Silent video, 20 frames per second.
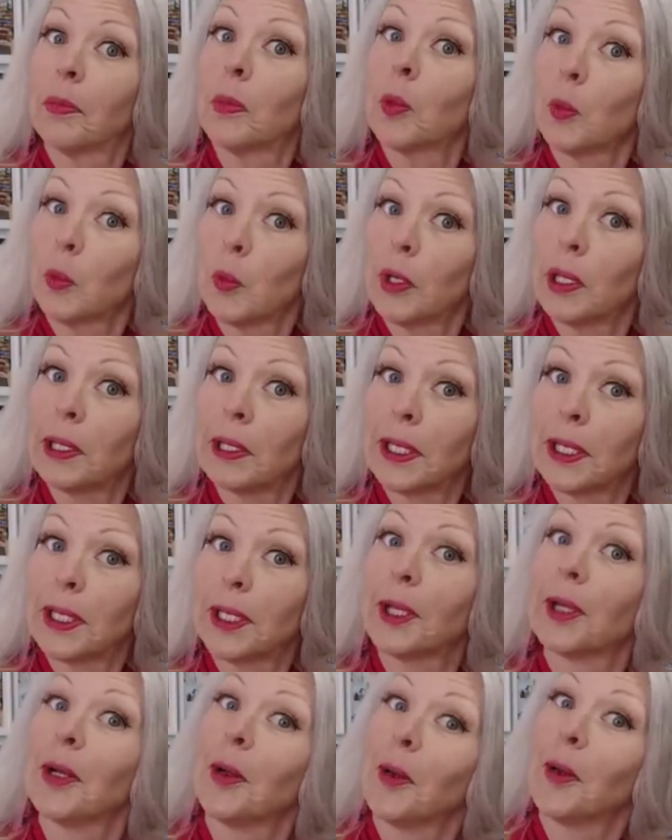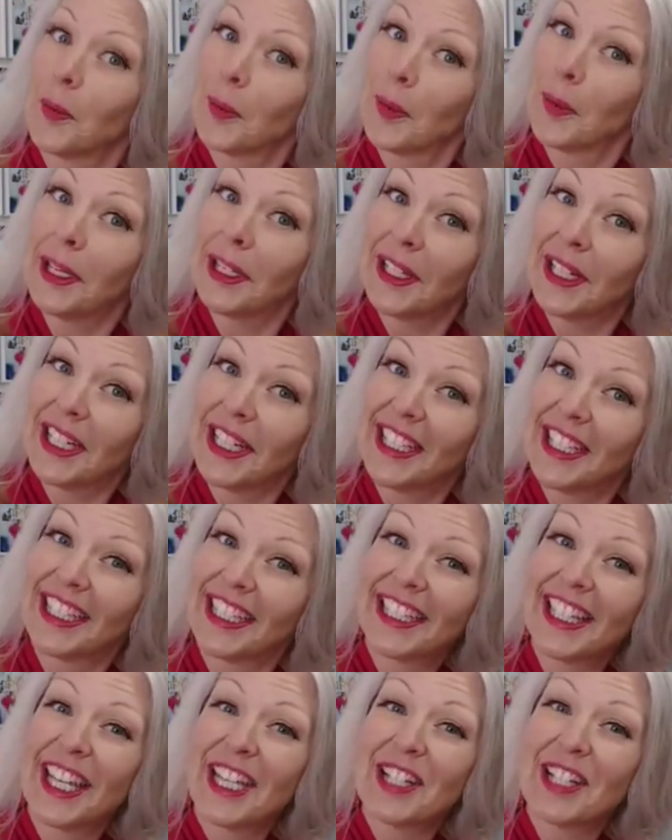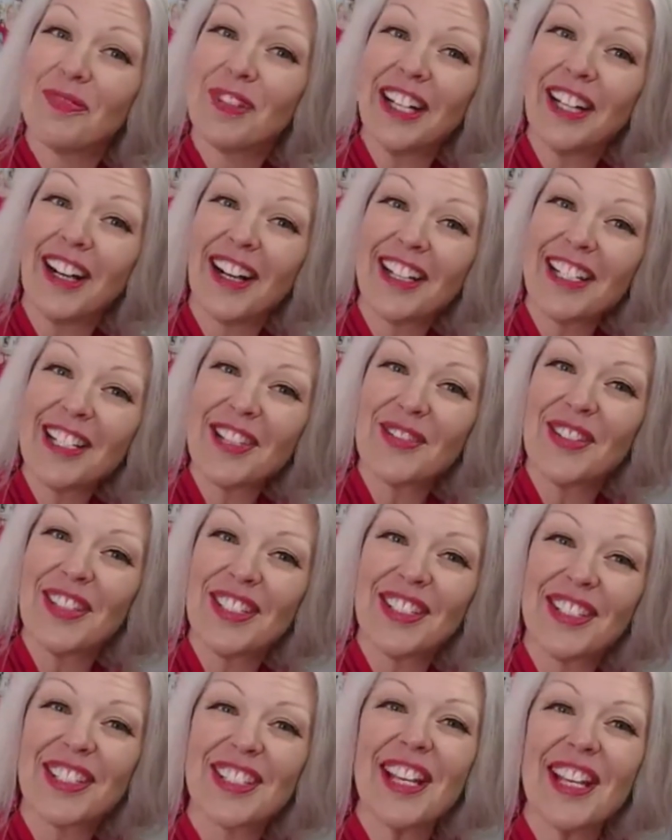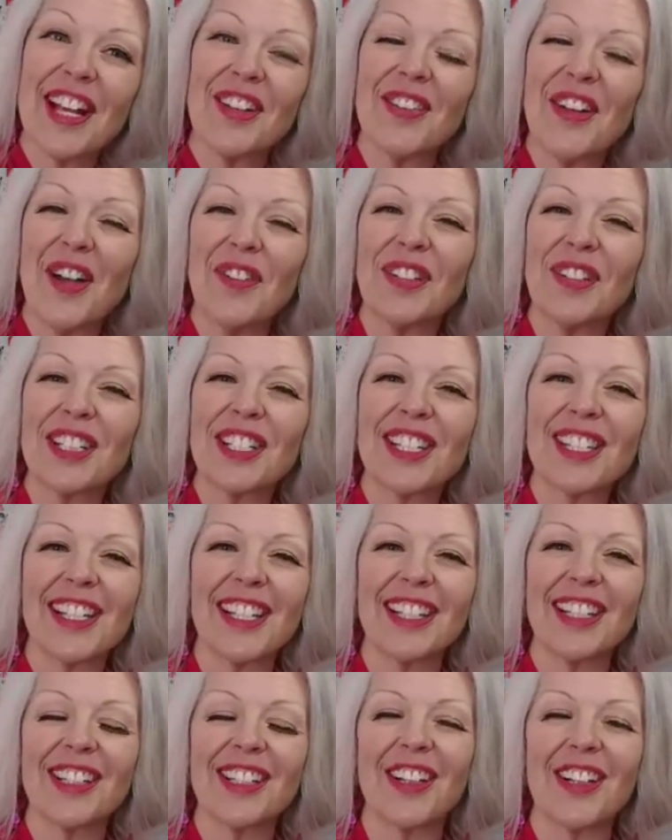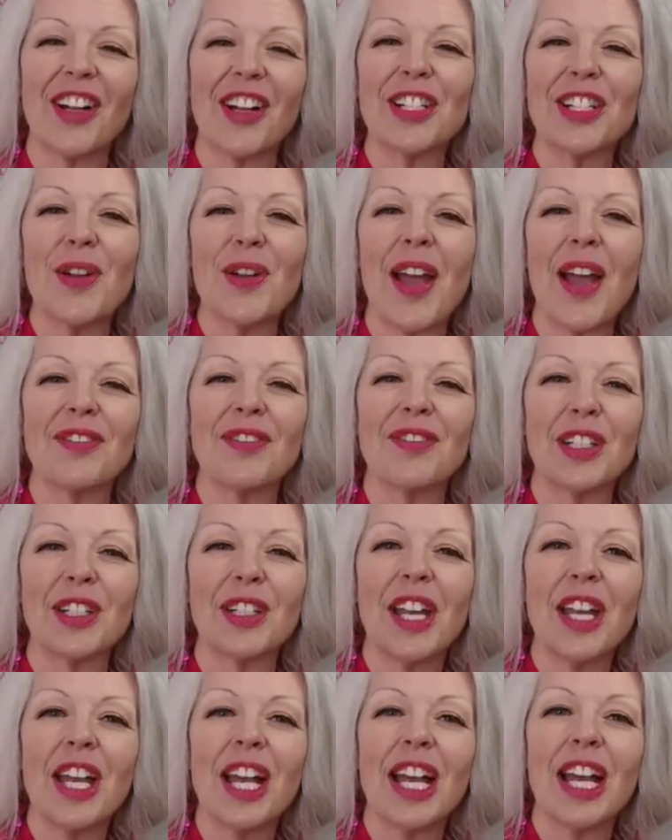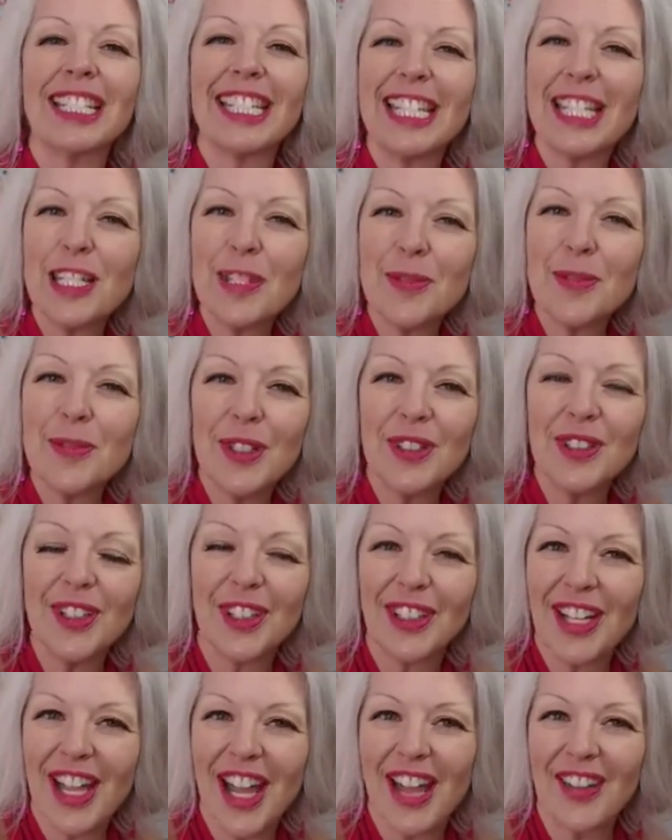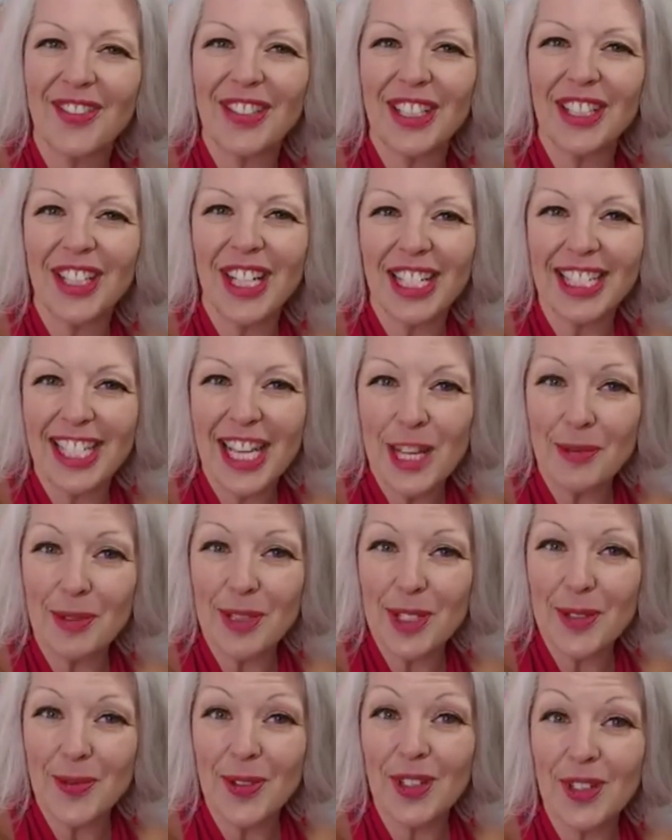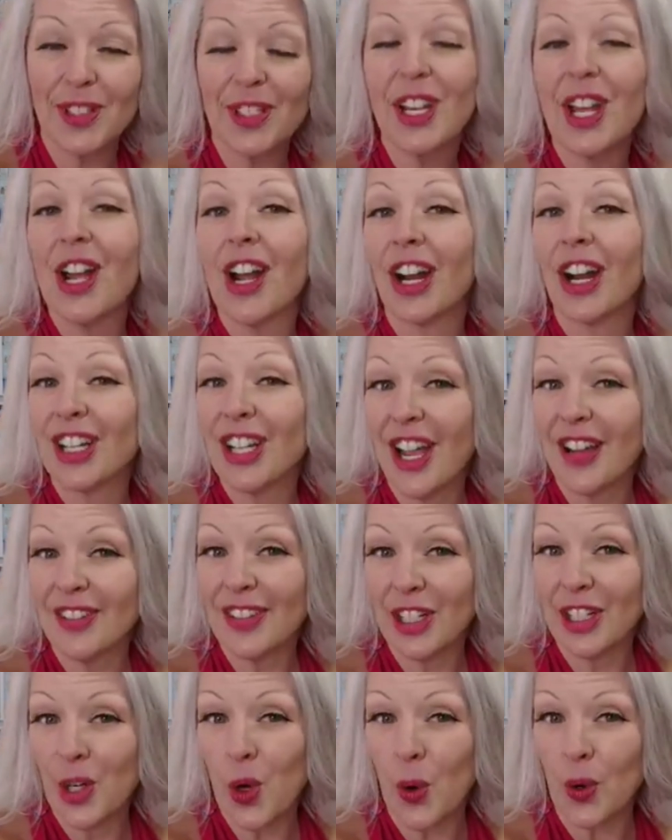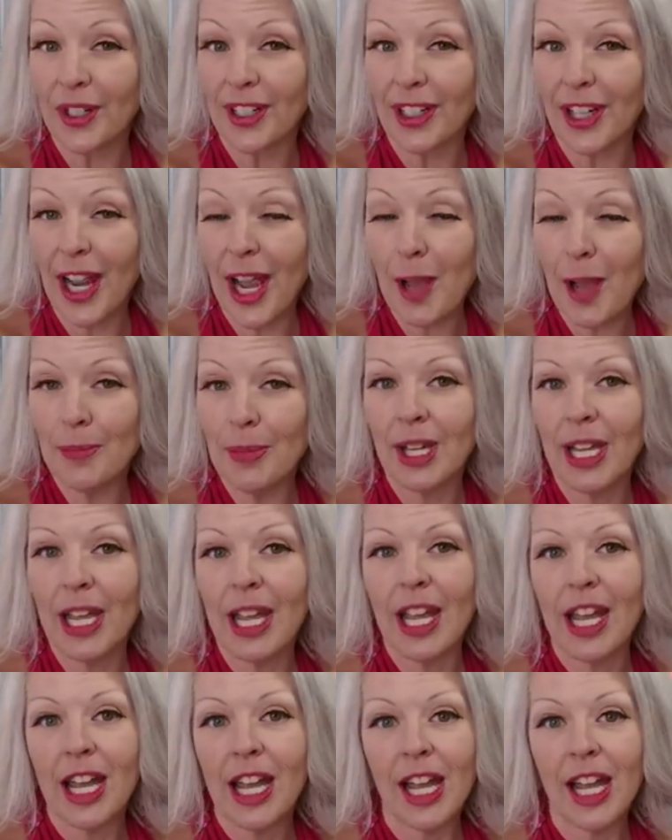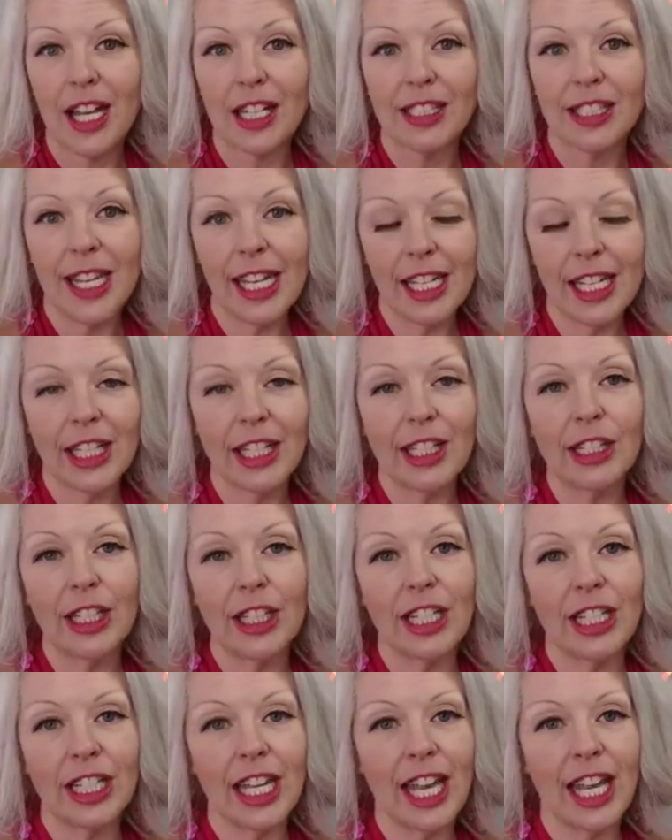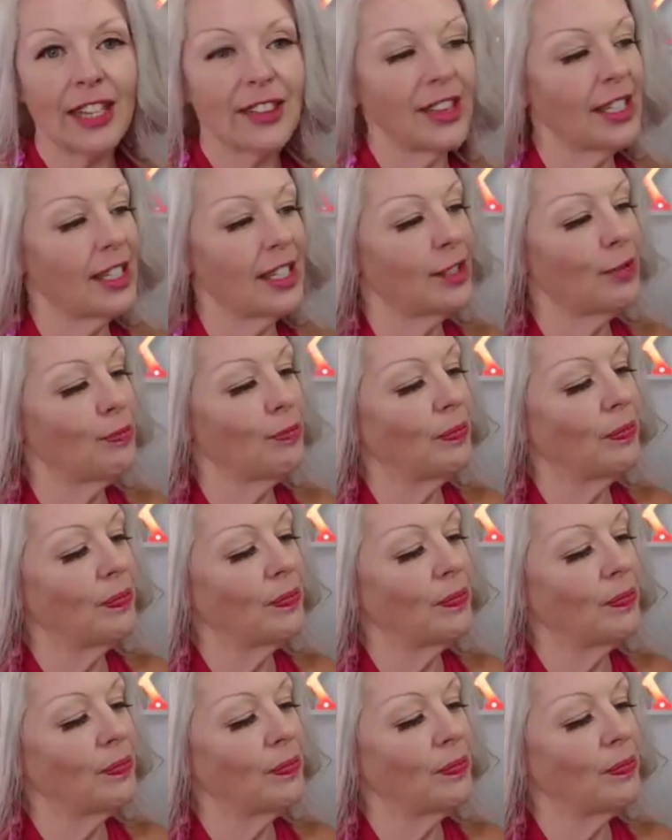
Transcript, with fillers: Really? Really? Like, be honest with yourself. How much is a little? Are you having a teaspoon? Are you having a tablespoon? Are you having a quarter cup? Taking a look at the